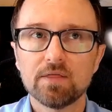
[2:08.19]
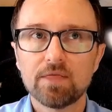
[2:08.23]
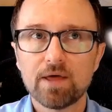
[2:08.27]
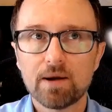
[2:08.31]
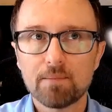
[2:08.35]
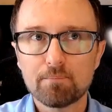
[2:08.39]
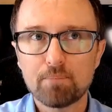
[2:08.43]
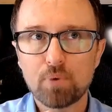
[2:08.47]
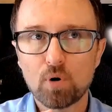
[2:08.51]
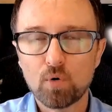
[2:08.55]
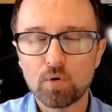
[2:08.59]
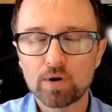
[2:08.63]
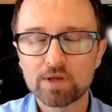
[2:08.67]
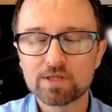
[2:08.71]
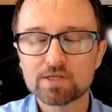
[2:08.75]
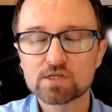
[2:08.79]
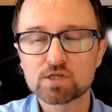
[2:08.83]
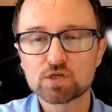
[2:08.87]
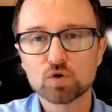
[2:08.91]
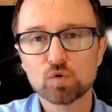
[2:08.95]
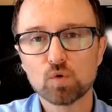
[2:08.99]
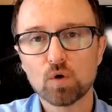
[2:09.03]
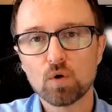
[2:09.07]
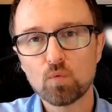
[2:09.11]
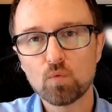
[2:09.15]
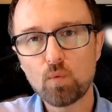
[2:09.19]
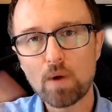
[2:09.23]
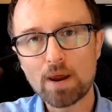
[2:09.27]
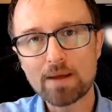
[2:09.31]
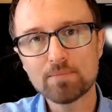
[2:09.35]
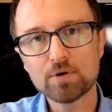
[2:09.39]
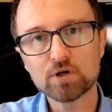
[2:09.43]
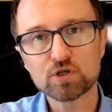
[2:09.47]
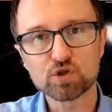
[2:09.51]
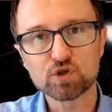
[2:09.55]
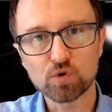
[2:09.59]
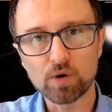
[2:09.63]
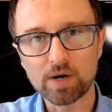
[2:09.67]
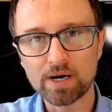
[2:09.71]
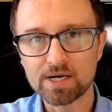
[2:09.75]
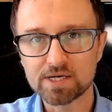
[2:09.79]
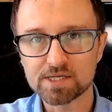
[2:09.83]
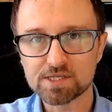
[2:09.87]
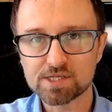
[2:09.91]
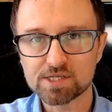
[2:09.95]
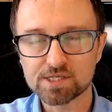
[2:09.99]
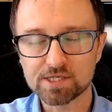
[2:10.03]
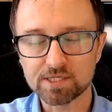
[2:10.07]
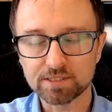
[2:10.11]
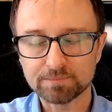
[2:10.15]
that points to a web
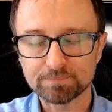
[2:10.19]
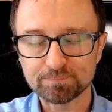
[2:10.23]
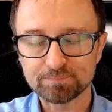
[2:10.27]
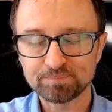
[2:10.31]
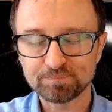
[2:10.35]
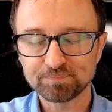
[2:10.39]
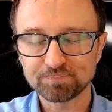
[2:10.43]
address,